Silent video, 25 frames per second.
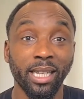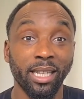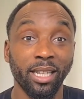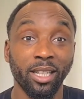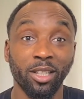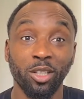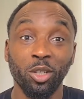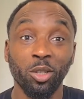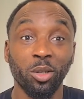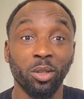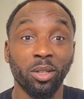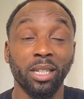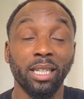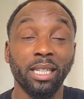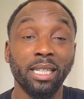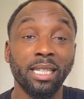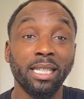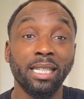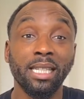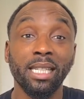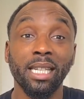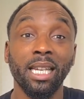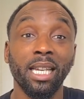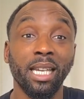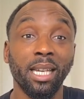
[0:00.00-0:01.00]
and you're going to
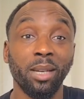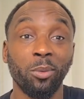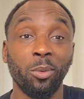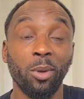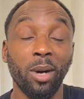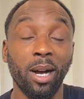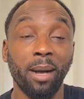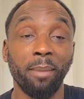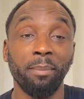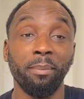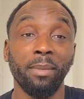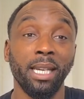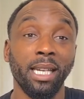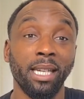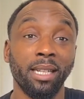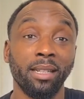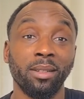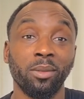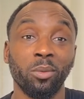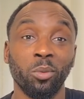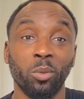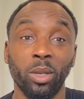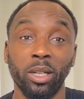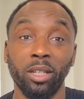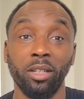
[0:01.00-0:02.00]
see what I mean
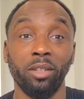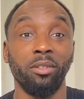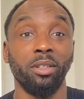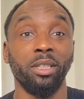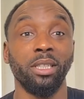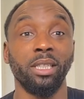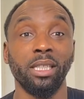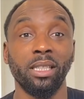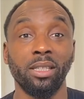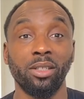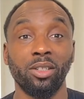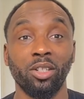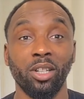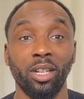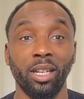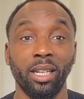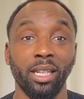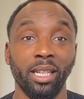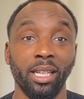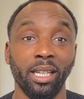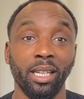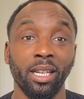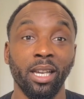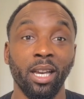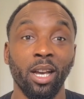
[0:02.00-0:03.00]
while you're on this
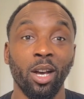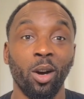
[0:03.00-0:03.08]
journey